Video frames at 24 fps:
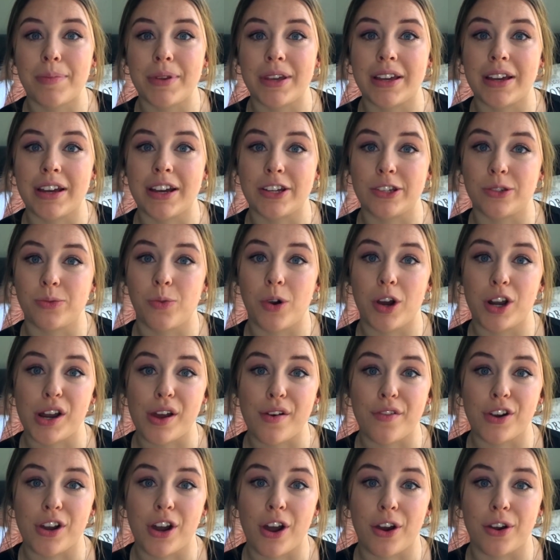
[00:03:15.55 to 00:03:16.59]
because 1
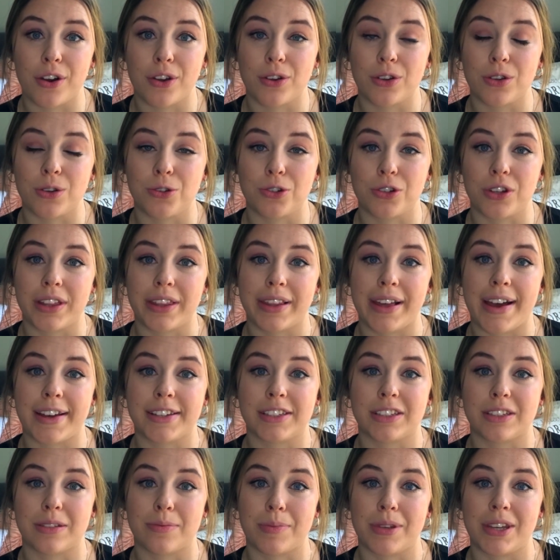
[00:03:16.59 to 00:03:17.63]
avocado usually
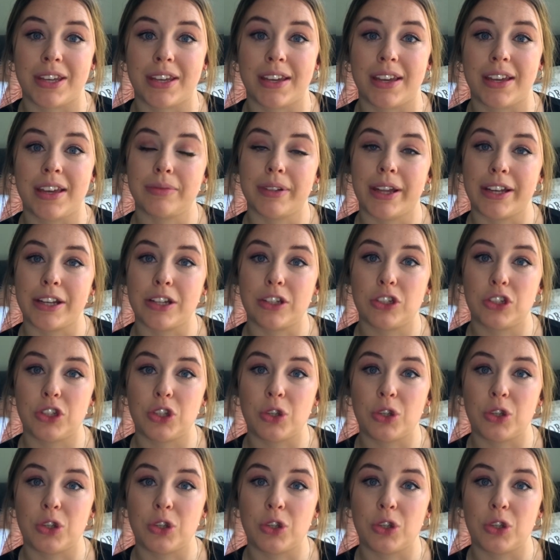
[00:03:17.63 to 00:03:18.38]
lasts me 4